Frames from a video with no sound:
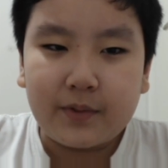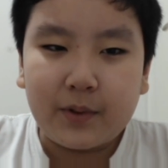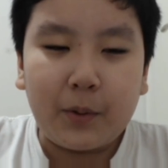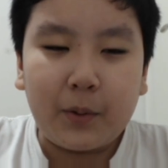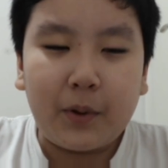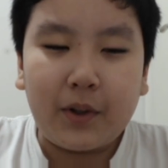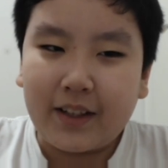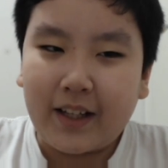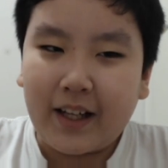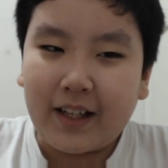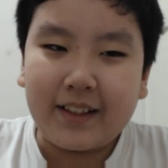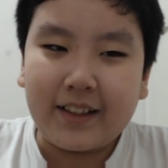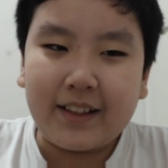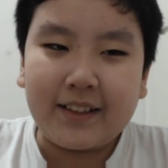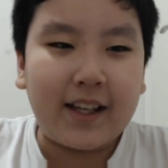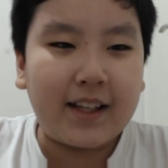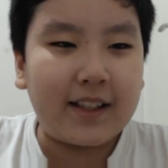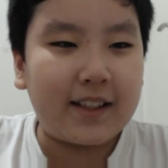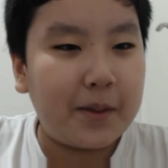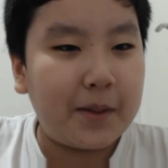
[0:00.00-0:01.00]
Well, not
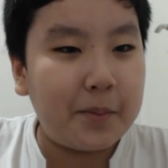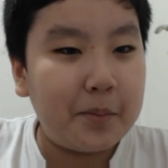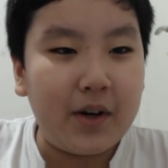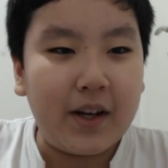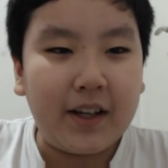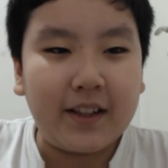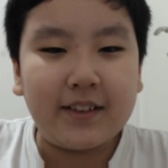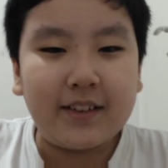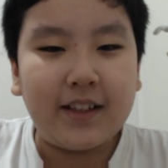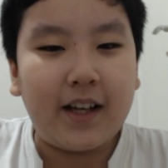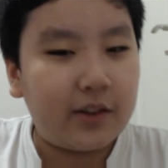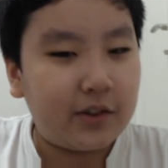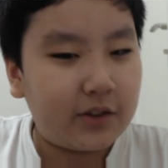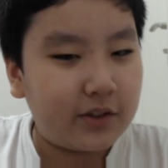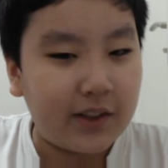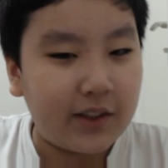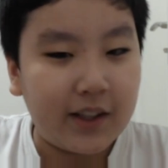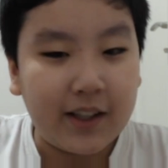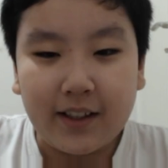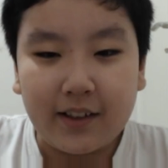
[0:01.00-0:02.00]
exactly breakdown,
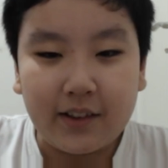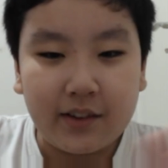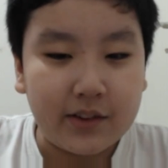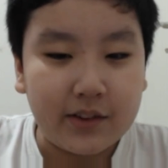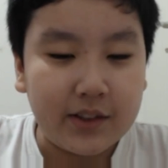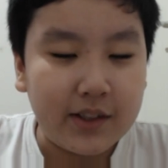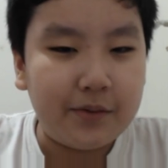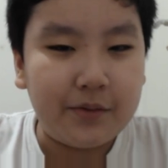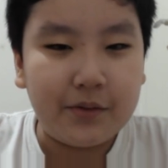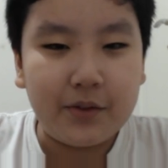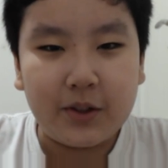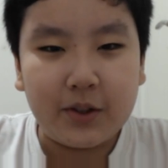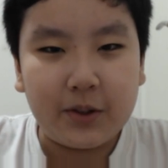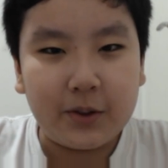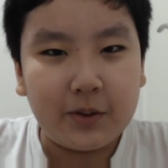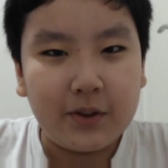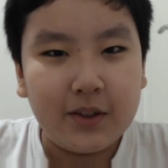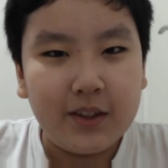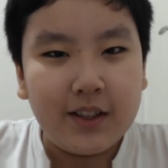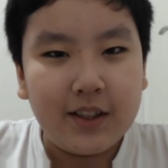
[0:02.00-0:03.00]
trailer
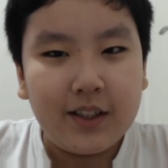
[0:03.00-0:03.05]
review.